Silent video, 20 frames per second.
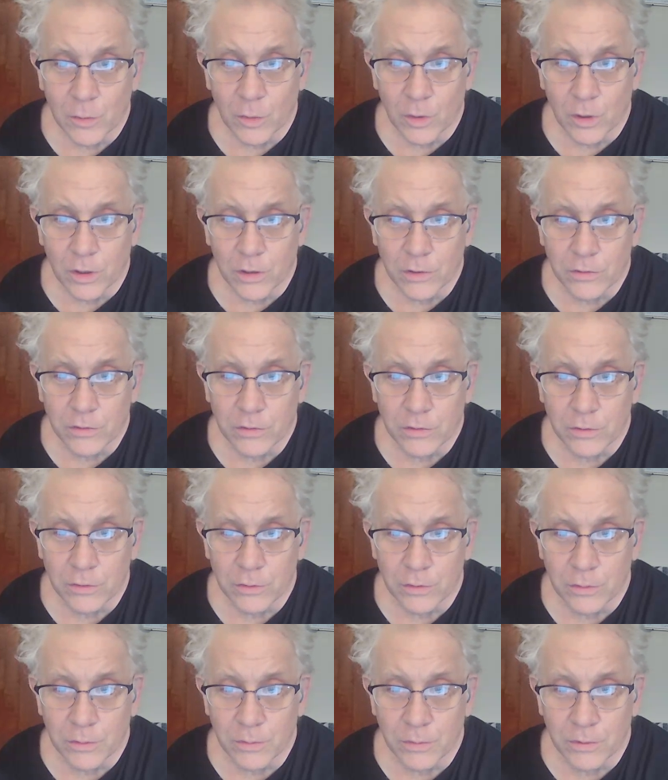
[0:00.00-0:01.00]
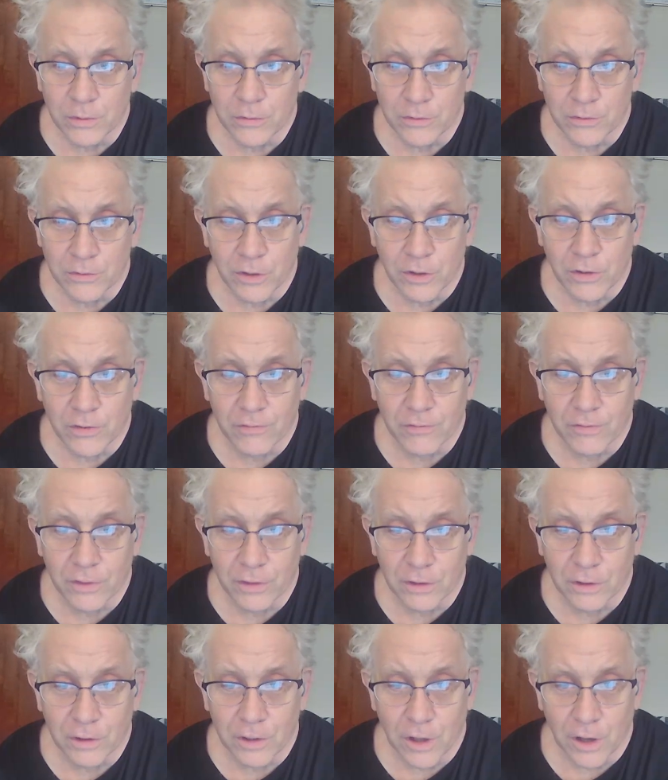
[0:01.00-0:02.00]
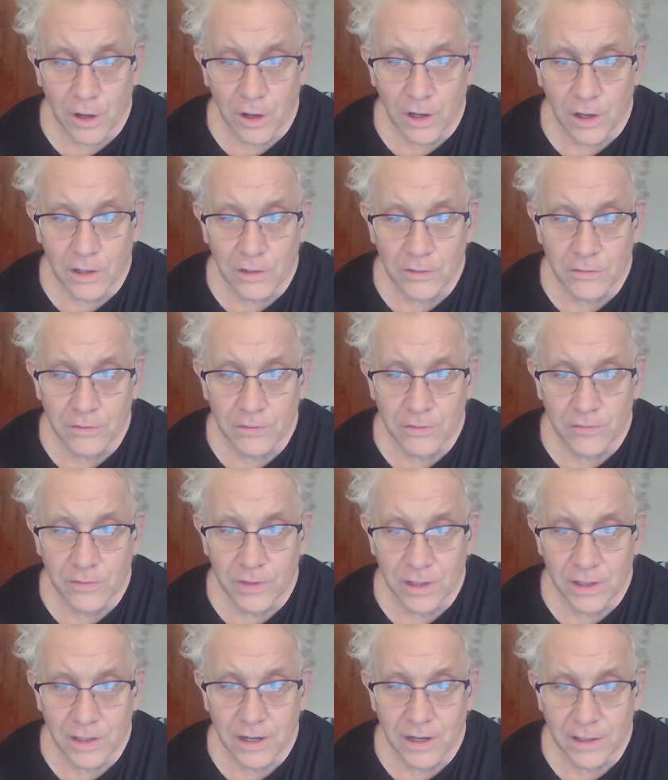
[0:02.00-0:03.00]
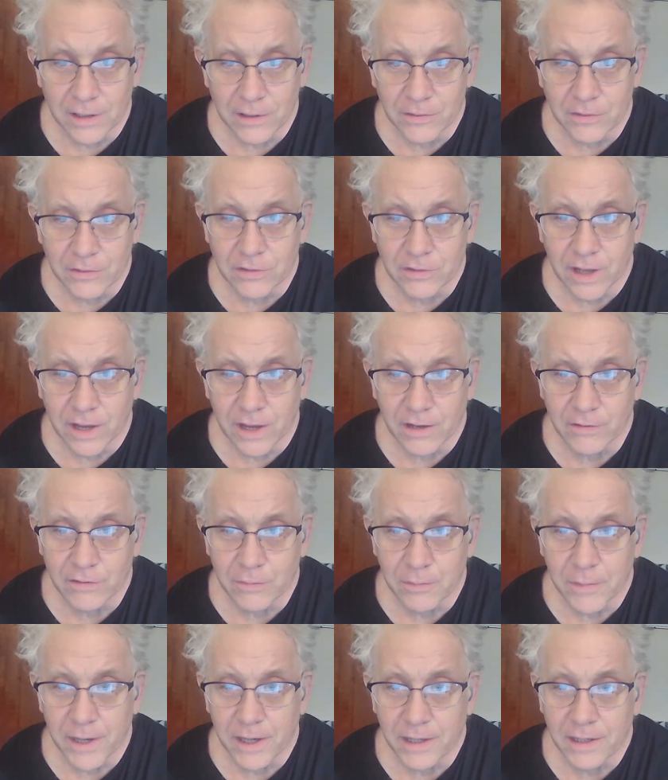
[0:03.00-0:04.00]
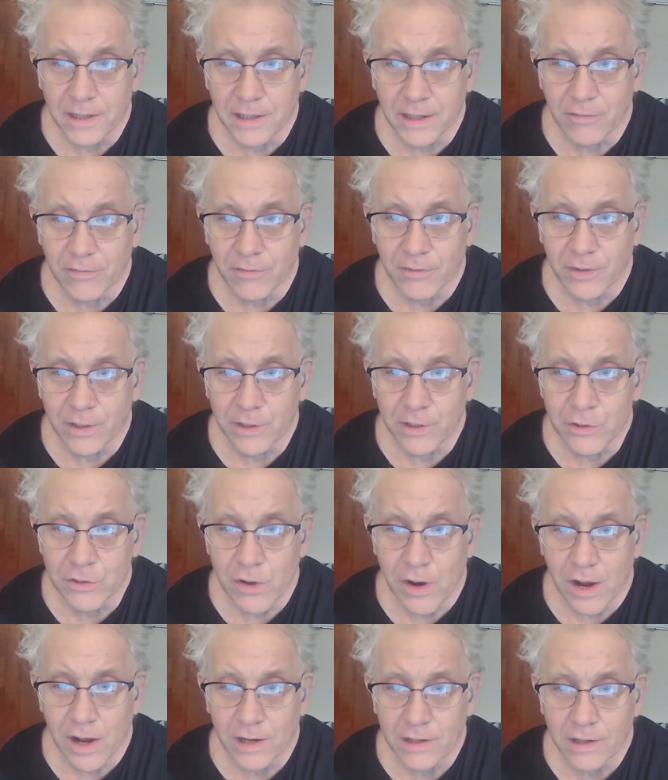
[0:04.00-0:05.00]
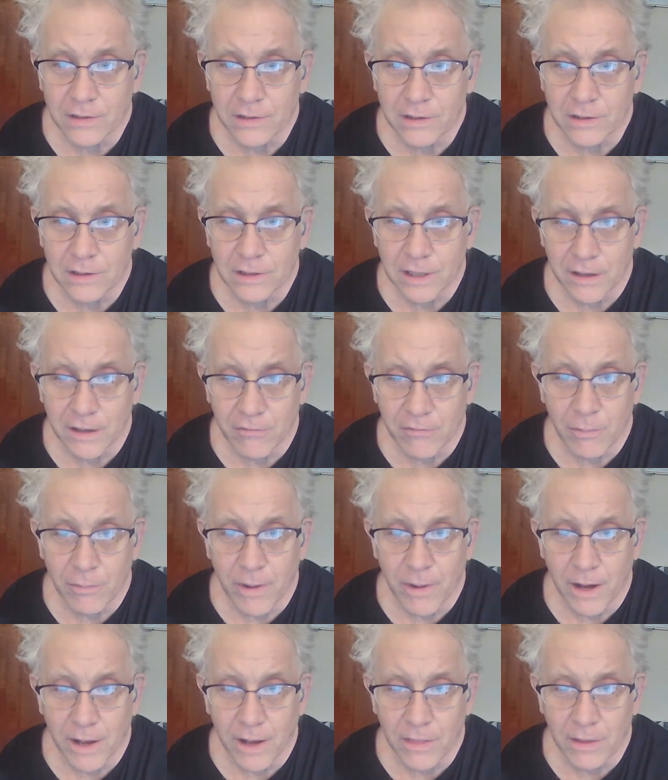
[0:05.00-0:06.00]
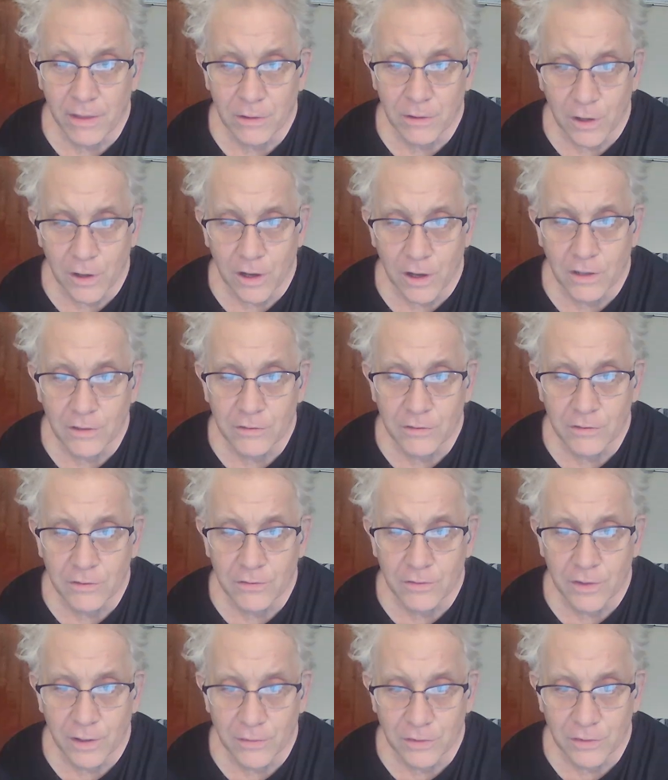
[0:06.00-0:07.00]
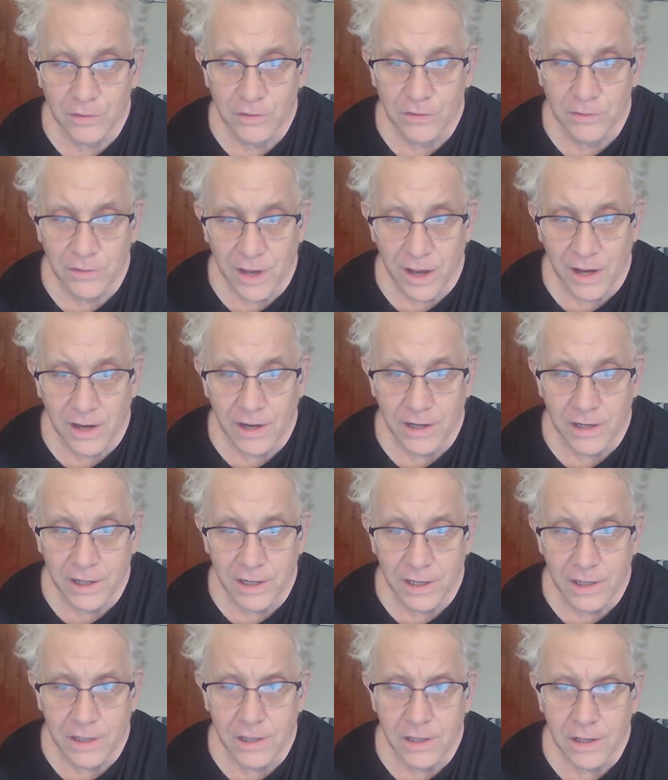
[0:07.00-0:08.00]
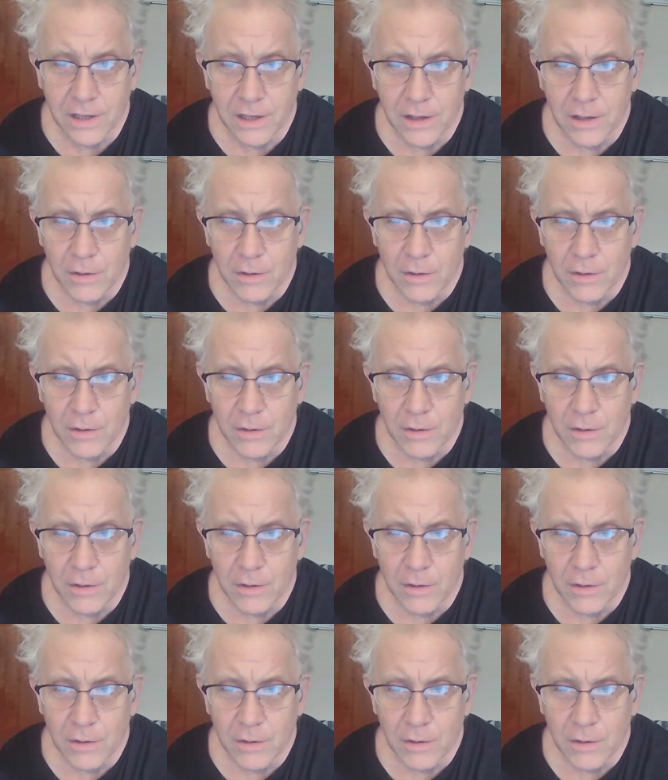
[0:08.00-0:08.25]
in order to preserve the laws of the United States, meaning if we try to live by the laws of our society,